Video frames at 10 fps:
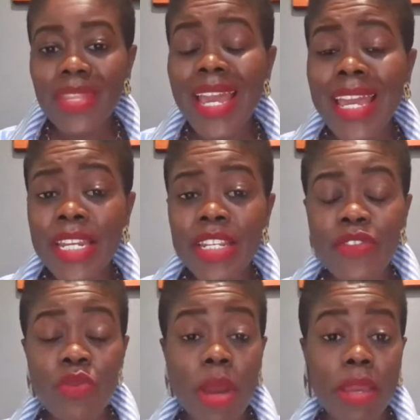And if
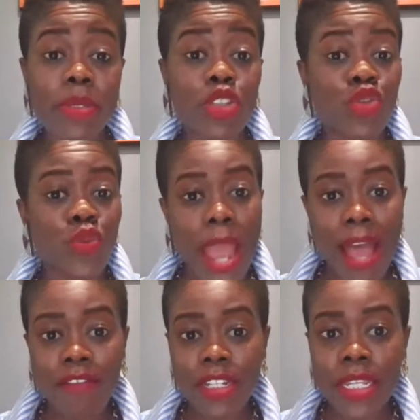you might be
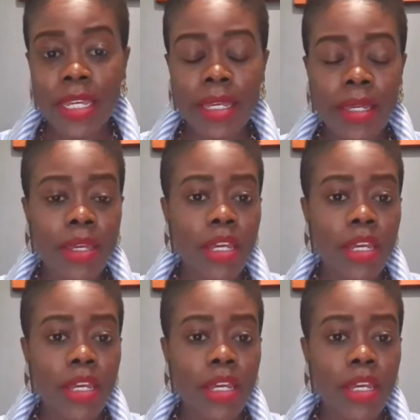traveling,